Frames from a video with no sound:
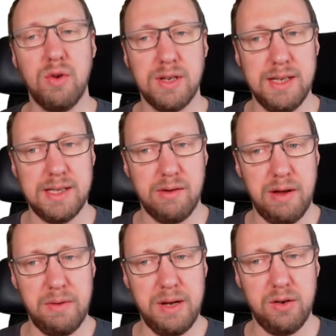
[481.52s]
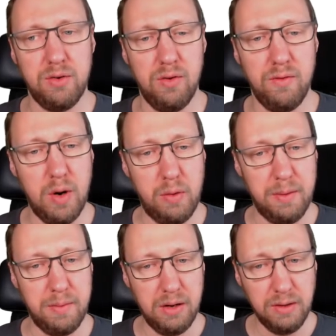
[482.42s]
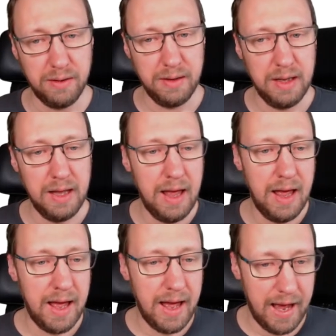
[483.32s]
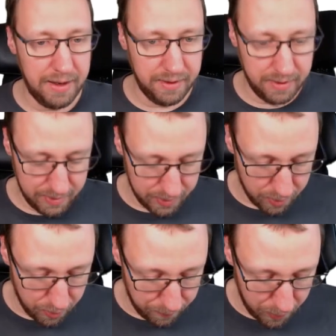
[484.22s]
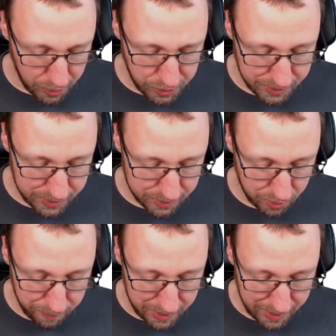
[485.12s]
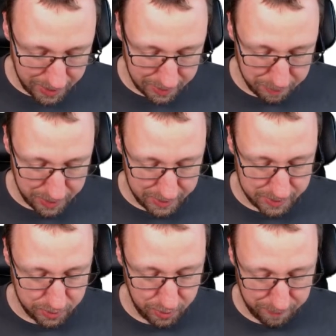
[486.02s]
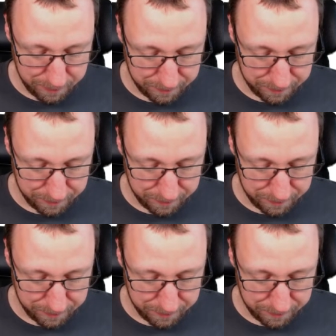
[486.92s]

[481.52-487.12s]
Xi square we need to worry about. And the convergence is dominated by this term.